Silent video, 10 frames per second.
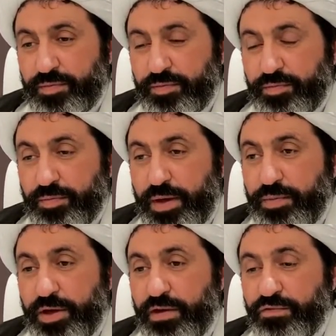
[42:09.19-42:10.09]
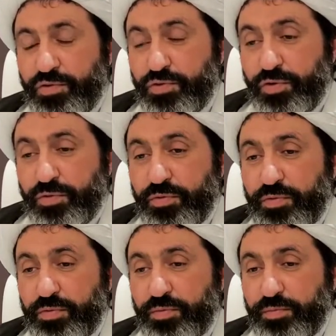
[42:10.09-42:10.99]
Maybe if you know,
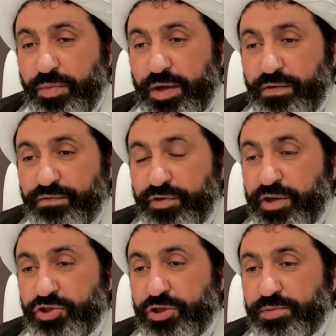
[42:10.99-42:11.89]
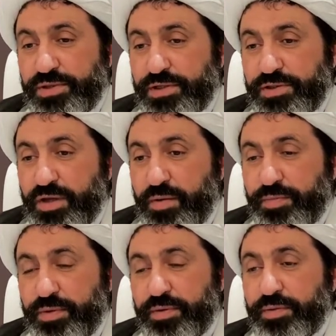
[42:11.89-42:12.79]
many friendships stop,
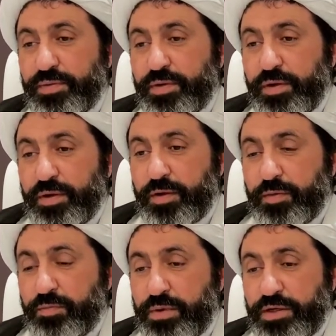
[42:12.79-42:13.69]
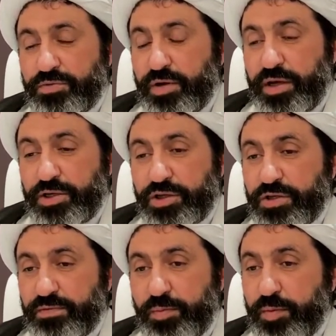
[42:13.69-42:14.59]
many
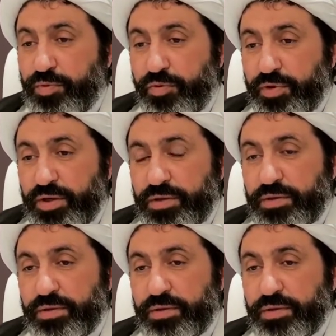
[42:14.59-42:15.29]
relations will be broken.